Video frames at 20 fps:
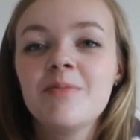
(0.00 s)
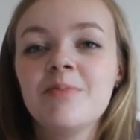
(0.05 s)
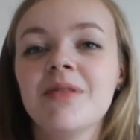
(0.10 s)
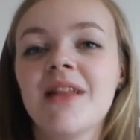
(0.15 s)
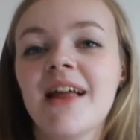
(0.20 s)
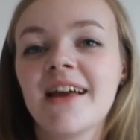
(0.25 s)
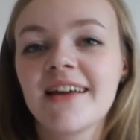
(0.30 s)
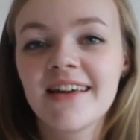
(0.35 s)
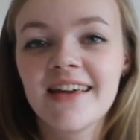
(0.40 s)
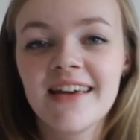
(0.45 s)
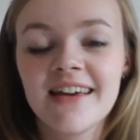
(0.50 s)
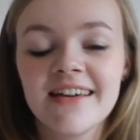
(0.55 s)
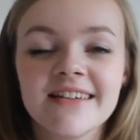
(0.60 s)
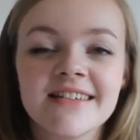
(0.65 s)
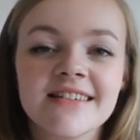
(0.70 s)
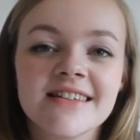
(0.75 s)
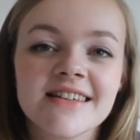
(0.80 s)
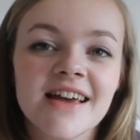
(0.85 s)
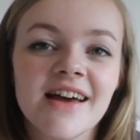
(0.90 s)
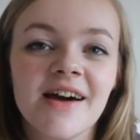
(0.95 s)

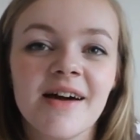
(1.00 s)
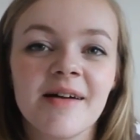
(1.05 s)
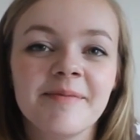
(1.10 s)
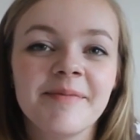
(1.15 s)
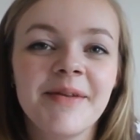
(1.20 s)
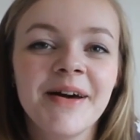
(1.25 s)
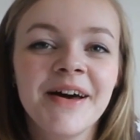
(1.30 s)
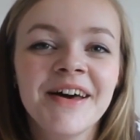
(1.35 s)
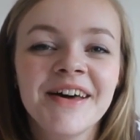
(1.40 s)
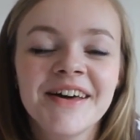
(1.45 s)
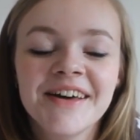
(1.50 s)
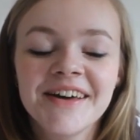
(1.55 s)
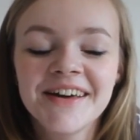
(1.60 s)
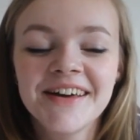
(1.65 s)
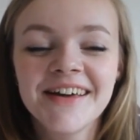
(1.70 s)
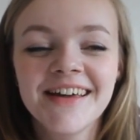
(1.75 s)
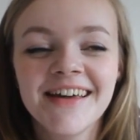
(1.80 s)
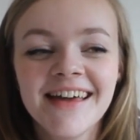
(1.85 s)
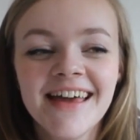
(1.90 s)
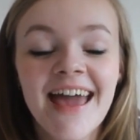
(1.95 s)
blanket.
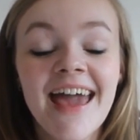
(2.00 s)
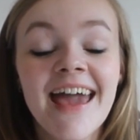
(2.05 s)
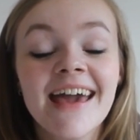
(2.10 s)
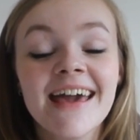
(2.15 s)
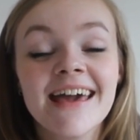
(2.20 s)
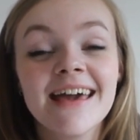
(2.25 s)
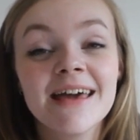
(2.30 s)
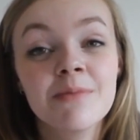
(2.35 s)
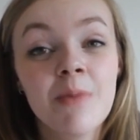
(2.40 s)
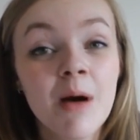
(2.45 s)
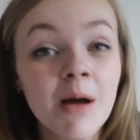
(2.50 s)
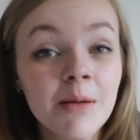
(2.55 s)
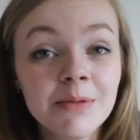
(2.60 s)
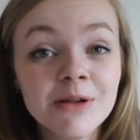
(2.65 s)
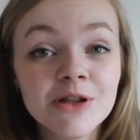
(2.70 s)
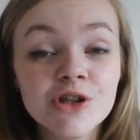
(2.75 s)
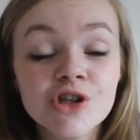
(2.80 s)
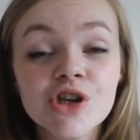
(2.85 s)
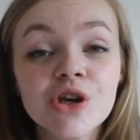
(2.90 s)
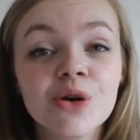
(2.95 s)
It might
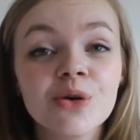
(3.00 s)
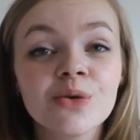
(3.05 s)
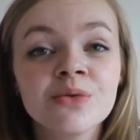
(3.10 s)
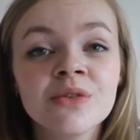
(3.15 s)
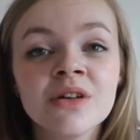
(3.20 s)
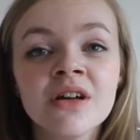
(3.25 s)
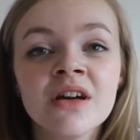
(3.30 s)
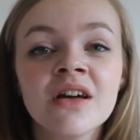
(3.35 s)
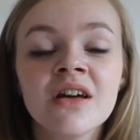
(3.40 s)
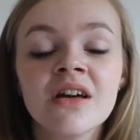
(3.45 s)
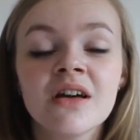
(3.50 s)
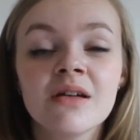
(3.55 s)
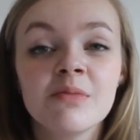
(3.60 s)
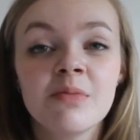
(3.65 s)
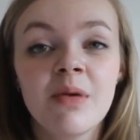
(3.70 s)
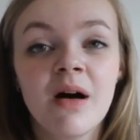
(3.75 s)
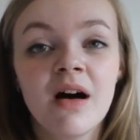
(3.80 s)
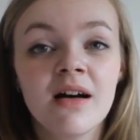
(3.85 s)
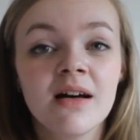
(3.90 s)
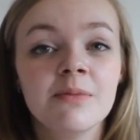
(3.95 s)
be June,
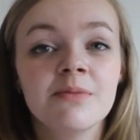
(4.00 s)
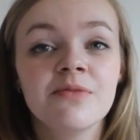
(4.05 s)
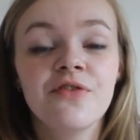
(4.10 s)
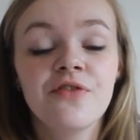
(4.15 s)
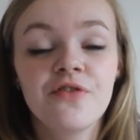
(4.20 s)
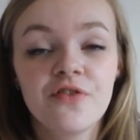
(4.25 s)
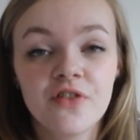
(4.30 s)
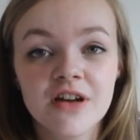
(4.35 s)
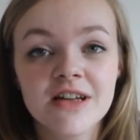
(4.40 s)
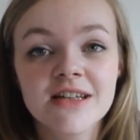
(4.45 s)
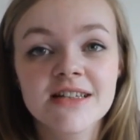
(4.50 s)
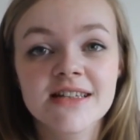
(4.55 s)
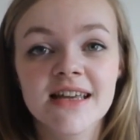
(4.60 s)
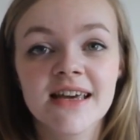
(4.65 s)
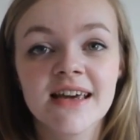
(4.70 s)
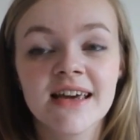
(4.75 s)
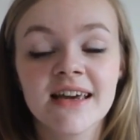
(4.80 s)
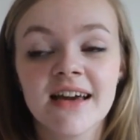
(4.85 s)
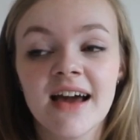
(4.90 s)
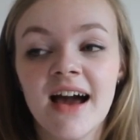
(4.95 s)
but I'm
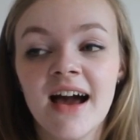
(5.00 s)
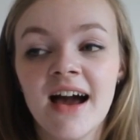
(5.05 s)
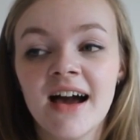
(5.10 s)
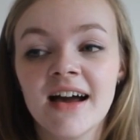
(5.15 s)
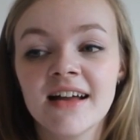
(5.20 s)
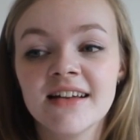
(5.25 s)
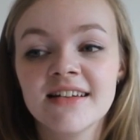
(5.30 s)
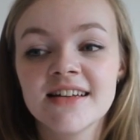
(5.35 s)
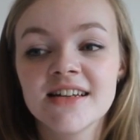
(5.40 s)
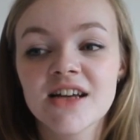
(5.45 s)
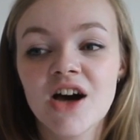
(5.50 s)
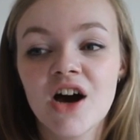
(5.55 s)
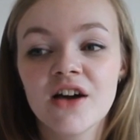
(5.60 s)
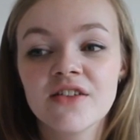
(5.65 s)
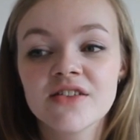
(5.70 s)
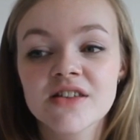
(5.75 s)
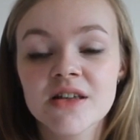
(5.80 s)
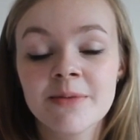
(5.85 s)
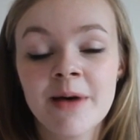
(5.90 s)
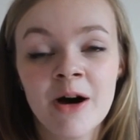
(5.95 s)
freezing and I
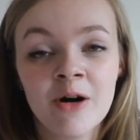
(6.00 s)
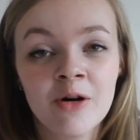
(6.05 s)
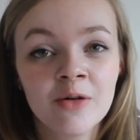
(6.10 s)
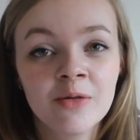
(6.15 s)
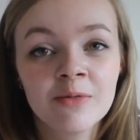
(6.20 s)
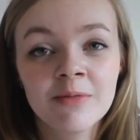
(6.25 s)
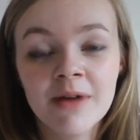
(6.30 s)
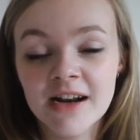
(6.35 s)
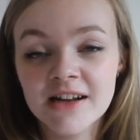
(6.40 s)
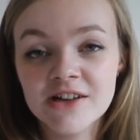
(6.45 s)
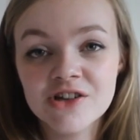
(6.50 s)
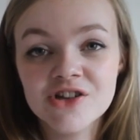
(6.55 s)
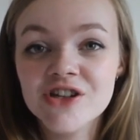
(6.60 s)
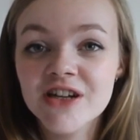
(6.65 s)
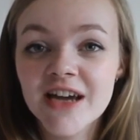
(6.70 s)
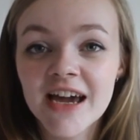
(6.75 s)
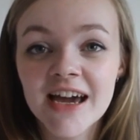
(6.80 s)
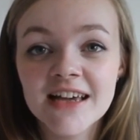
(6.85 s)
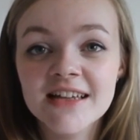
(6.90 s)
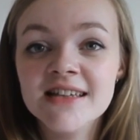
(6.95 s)
somehow managed to
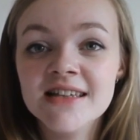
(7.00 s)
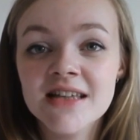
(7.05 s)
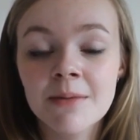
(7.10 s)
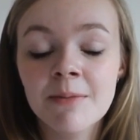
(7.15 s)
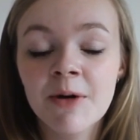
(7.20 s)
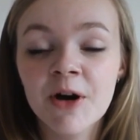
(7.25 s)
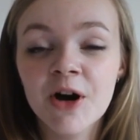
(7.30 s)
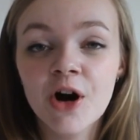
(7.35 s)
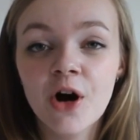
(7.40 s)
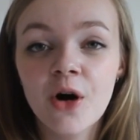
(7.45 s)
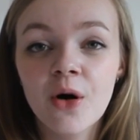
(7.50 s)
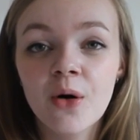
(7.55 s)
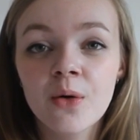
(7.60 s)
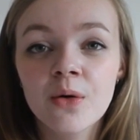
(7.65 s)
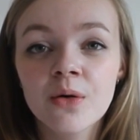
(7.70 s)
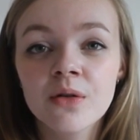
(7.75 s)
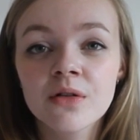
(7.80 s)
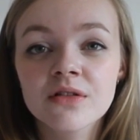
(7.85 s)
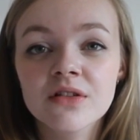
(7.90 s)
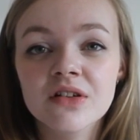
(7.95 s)
get a summer
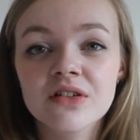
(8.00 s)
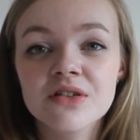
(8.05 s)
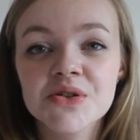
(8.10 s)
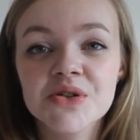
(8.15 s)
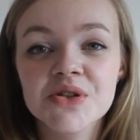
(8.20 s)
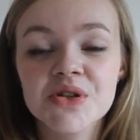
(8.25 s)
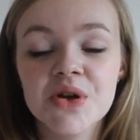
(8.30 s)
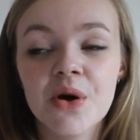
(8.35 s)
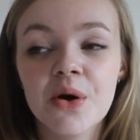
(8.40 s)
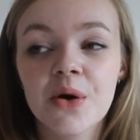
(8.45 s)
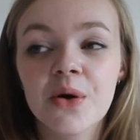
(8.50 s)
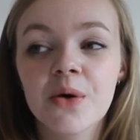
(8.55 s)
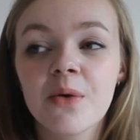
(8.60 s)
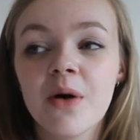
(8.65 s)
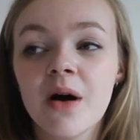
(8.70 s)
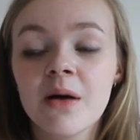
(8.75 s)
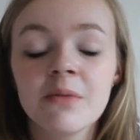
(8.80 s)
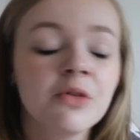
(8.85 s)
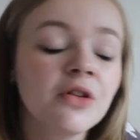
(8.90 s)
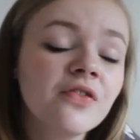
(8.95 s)
cold, so
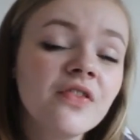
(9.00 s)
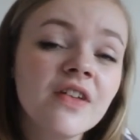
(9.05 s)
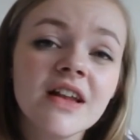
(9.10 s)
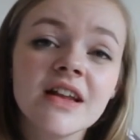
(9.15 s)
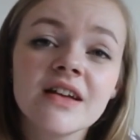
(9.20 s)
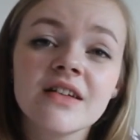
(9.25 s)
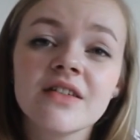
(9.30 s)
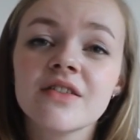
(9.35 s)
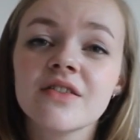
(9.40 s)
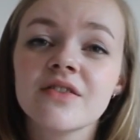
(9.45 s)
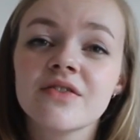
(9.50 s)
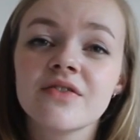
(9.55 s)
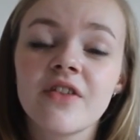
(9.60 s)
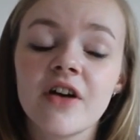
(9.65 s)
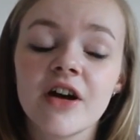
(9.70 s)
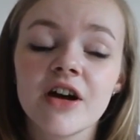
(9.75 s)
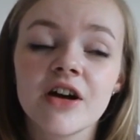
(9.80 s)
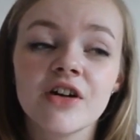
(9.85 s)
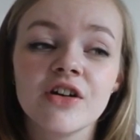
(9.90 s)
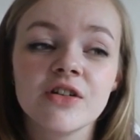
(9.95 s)
I'm not feeling
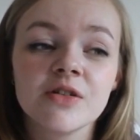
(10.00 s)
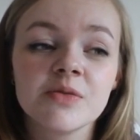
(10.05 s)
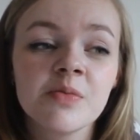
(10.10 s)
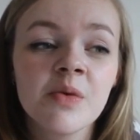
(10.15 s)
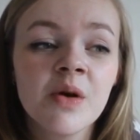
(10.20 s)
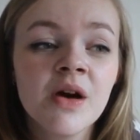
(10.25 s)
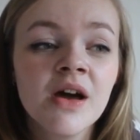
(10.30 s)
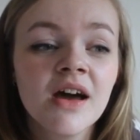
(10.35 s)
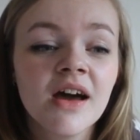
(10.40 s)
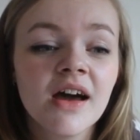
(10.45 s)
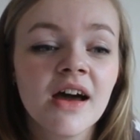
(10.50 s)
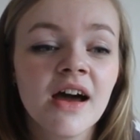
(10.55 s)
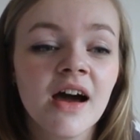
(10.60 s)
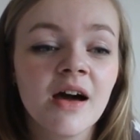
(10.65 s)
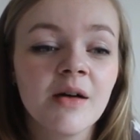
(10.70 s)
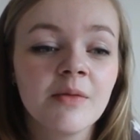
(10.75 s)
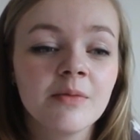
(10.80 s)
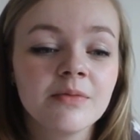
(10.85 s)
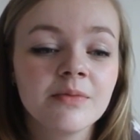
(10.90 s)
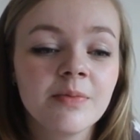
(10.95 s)
very good.
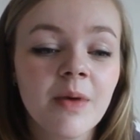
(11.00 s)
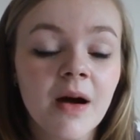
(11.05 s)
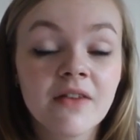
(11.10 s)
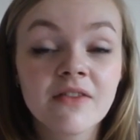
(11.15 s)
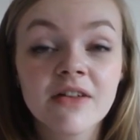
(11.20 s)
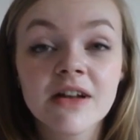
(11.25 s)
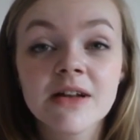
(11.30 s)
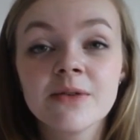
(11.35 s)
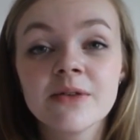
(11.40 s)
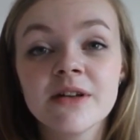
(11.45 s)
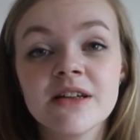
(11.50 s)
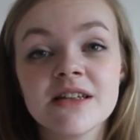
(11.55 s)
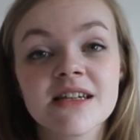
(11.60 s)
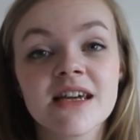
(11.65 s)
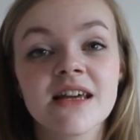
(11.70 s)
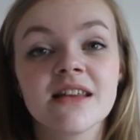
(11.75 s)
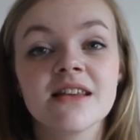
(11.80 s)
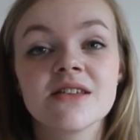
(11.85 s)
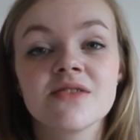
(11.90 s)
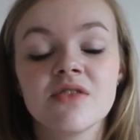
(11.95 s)
But I really wanted to
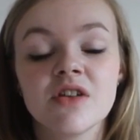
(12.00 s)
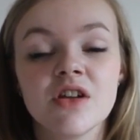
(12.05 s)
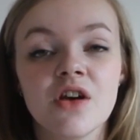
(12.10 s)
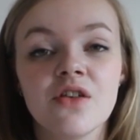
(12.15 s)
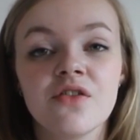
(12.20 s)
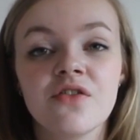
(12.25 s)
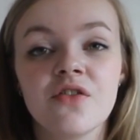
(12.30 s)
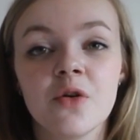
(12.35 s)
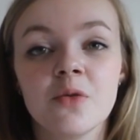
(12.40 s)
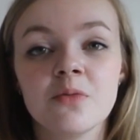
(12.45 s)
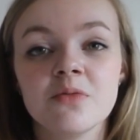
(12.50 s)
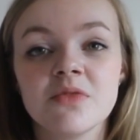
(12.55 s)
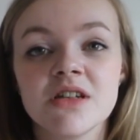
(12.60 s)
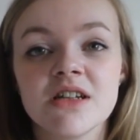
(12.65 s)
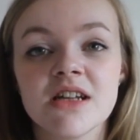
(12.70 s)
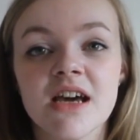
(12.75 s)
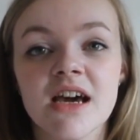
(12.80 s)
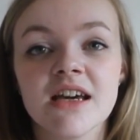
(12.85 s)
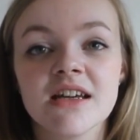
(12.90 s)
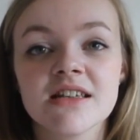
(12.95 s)
get this video filmed
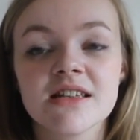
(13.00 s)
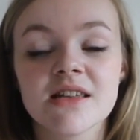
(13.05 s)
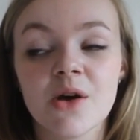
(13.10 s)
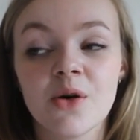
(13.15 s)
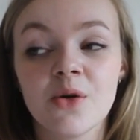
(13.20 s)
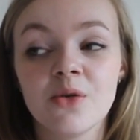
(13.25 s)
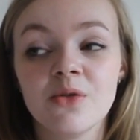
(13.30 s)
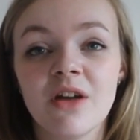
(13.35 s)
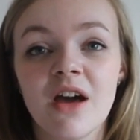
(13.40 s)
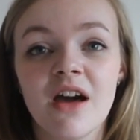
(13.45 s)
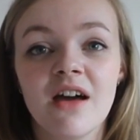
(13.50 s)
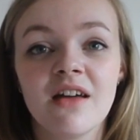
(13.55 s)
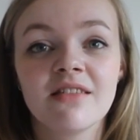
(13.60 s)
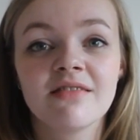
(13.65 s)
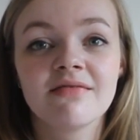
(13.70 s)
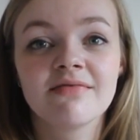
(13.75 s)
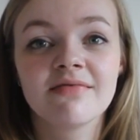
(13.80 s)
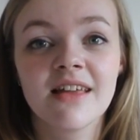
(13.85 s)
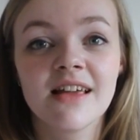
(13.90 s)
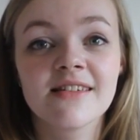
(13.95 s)
today, so yeah,
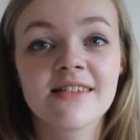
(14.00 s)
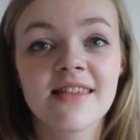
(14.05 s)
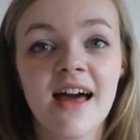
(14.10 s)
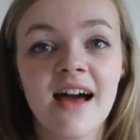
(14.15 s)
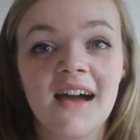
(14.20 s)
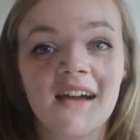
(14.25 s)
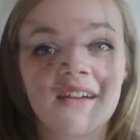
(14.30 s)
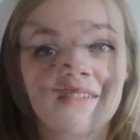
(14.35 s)
there's that.